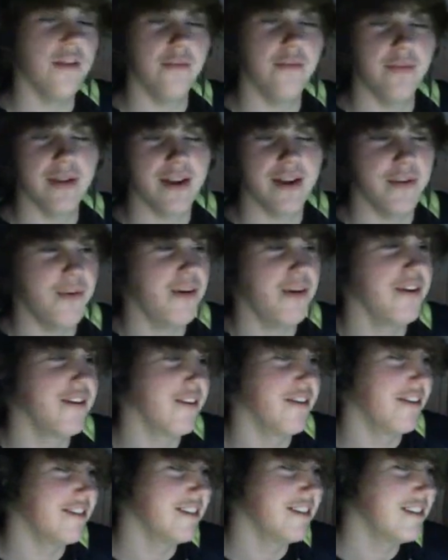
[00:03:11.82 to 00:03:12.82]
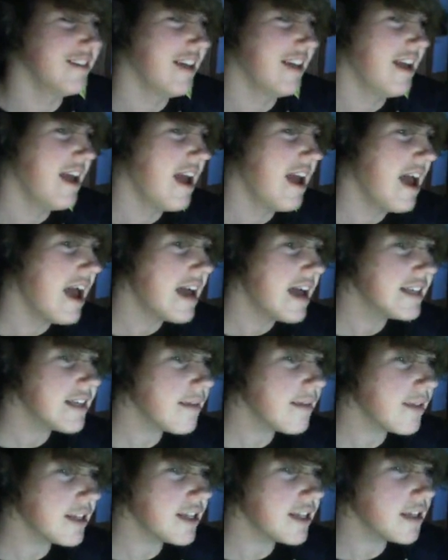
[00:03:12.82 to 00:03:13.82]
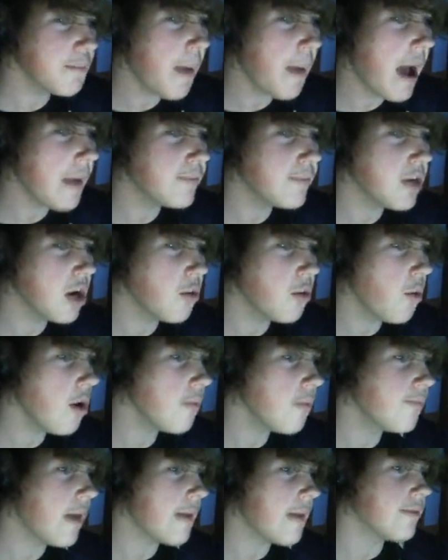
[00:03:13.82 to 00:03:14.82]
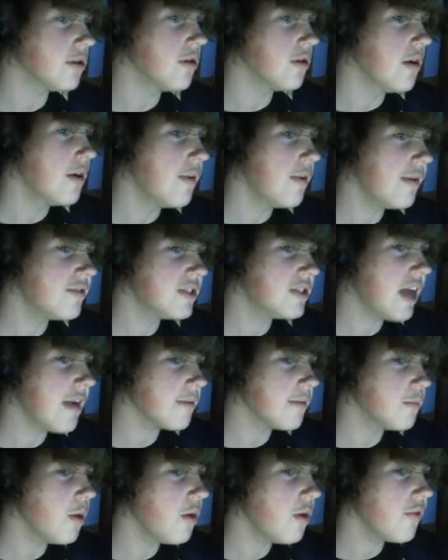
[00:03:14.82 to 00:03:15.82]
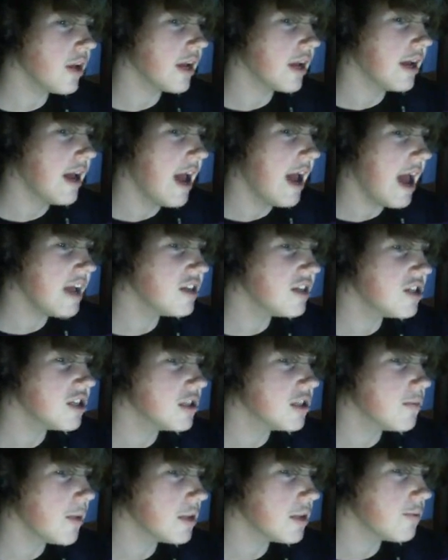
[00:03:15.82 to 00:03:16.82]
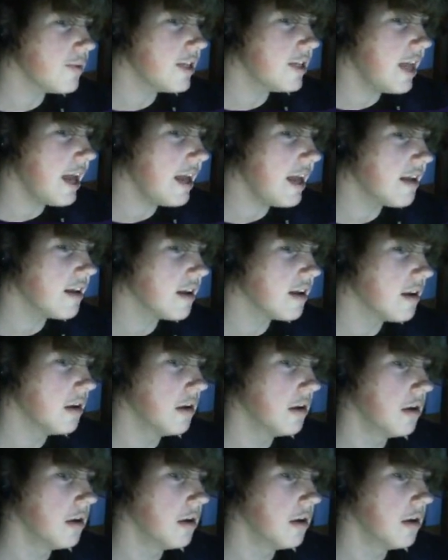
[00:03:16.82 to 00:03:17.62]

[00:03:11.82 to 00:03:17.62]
love making weird noises. Something just popped our warp bubble. We've stopped moving. Engines must be dead.